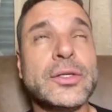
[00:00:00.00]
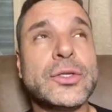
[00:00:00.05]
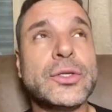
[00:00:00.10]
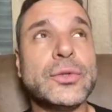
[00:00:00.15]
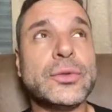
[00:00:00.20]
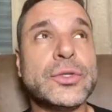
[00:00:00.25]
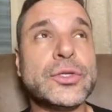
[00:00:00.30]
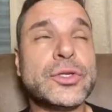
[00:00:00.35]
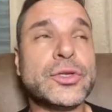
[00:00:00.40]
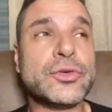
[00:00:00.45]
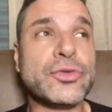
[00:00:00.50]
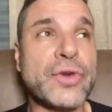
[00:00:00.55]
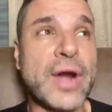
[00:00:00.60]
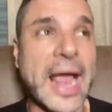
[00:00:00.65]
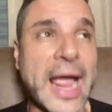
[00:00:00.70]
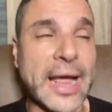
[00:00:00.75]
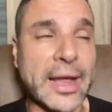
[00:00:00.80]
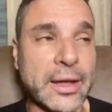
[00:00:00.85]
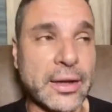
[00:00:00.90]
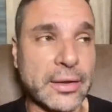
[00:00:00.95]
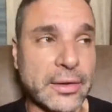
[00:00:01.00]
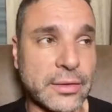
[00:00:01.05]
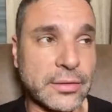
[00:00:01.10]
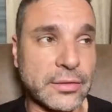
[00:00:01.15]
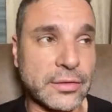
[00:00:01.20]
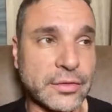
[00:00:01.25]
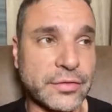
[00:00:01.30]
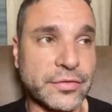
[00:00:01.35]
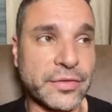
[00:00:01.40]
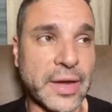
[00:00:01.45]
track
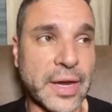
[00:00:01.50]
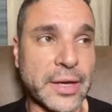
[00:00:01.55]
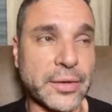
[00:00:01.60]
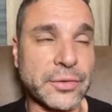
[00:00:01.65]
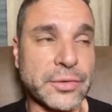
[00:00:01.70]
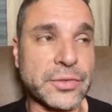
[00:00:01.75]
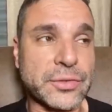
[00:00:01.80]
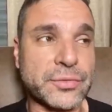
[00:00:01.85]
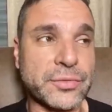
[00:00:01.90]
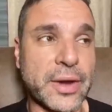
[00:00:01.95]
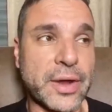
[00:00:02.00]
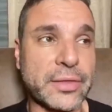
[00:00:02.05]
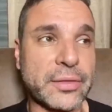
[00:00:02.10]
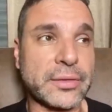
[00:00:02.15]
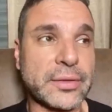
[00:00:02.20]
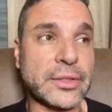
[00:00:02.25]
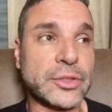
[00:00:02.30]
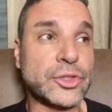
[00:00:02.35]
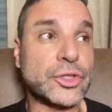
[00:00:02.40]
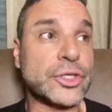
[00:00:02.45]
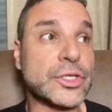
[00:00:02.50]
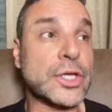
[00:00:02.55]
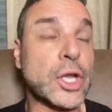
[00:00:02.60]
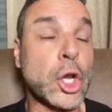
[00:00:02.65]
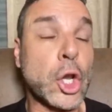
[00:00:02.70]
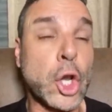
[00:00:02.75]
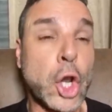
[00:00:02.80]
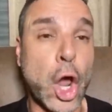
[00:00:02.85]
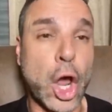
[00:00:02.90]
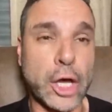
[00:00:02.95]
the virus rather than just
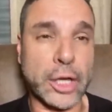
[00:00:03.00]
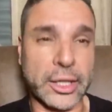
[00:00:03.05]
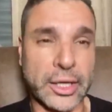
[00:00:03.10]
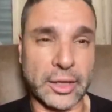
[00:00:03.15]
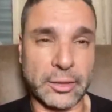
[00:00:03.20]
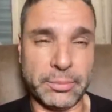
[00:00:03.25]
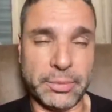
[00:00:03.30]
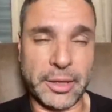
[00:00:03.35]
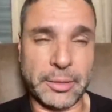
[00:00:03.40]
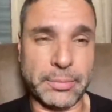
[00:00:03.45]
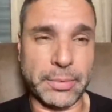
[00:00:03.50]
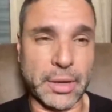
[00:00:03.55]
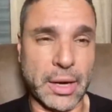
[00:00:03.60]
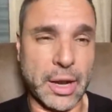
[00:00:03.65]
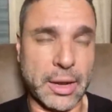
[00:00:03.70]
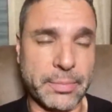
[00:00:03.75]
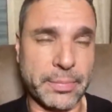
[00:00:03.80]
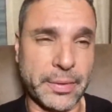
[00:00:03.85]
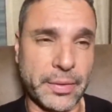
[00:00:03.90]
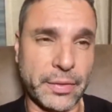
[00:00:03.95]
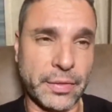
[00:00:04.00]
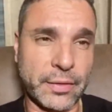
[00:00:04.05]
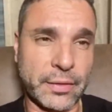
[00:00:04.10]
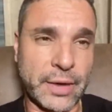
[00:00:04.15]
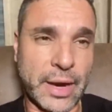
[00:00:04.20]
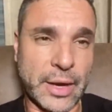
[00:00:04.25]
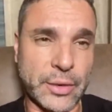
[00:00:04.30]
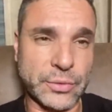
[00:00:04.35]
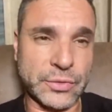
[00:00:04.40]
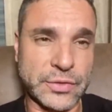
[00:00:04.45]
locking people up in their
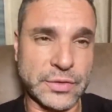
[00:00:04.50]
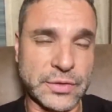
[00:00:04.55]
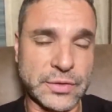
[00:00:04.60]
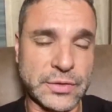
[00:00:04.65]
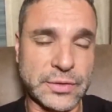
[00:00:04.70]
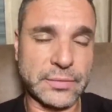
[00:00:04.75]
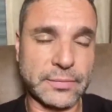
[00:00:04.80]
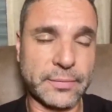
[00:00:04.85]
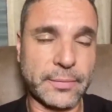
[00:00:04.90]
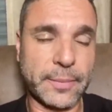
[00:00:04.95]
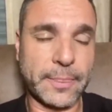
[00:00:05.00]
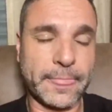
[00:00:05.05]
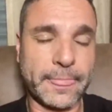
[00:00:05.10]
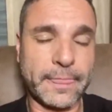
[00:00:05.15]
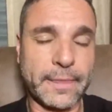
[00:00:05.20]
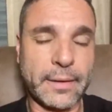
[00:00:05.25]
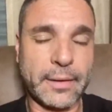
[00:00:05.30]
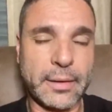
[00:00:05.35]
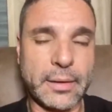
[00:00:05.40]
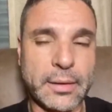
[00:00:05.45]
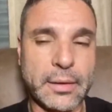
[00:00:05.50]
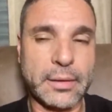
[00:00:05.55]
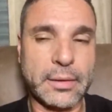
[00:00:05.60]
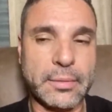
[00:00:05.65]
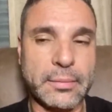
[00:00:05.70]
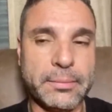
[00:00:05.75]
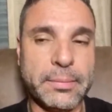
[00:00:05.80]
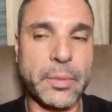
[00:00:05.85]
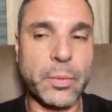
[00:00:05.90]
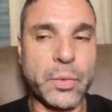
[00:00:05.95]
houses.
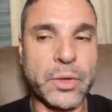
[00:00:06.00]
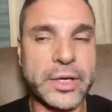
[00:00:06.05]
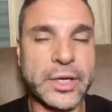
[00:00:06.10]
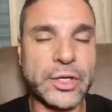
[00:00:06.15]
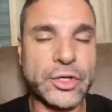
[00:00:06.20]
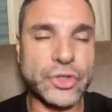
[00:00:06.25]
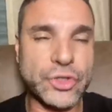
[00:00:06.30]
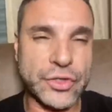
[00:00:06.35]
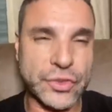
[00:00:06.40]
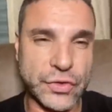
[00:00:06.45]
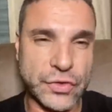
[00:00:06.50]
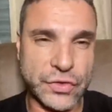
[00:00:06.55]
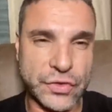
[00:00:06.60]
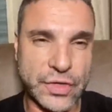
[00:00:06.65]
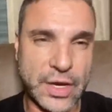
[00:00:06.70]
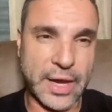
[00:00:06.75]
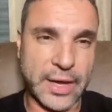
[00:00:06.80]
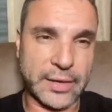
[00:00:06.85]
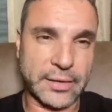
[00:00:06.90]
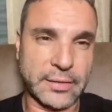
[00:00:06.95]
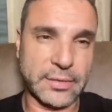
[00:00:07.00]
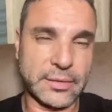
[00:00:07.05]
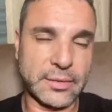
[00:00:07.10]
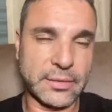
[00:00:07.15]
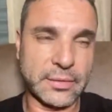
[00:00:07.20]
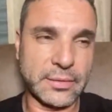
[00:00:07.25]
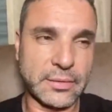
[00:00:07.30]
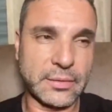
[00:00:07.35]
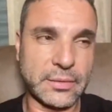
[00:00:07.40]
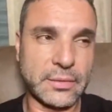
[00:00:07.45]
But what he just said
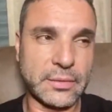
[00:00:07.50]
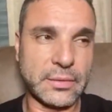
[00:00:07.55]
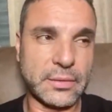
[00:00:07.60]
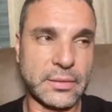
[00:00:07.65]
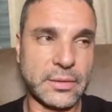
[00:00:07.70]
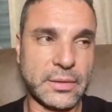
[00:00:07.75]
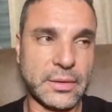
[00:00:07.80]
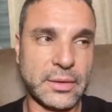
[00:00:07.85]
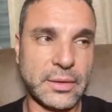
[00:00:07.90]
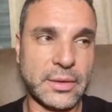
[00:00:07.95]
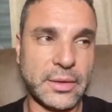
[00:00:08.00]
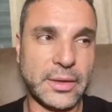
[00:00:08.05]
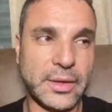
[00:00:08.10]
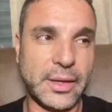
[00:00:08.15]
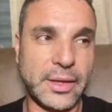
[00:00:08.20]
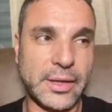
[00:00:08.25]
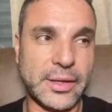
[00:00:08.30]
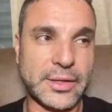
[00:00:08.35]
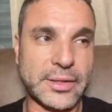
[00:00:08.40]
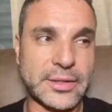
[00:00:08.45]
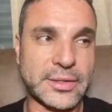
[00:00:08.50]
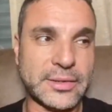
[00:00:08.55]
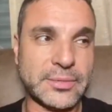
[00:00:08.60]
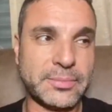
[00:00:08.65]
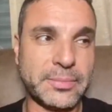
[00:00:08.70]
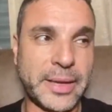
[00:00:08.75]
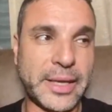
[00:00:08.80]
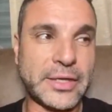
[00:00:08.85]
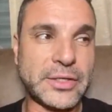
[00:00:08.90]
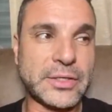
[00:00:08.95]
is
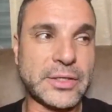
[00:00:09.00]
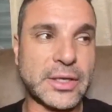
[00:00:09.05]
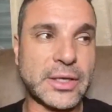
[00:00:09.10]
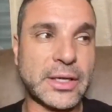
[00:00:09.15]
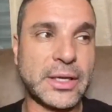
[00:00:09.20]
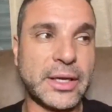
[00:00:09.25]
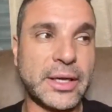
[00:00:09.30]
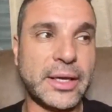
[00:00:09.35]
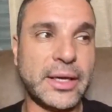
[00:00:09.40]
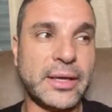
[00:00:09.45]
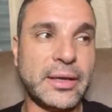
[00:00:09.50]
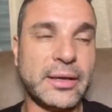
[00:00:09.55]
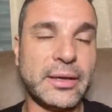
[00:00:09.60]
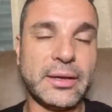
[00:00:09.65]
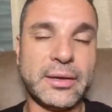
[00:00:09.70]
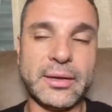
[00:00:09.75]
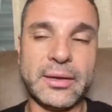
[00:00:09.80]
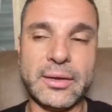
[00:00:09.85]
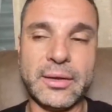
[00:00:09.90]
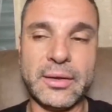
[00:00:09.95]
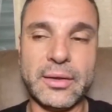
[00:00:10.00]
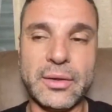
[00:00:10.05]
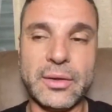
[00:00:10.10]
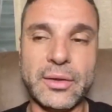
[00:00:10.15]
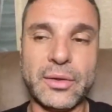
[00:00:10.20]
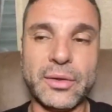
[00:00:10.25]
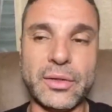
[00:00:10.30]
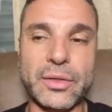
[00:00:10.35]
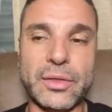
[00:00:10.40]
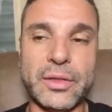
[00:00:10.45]
basically
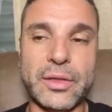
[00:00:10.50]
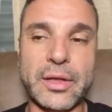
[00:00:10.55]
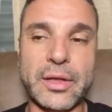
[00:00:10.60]
the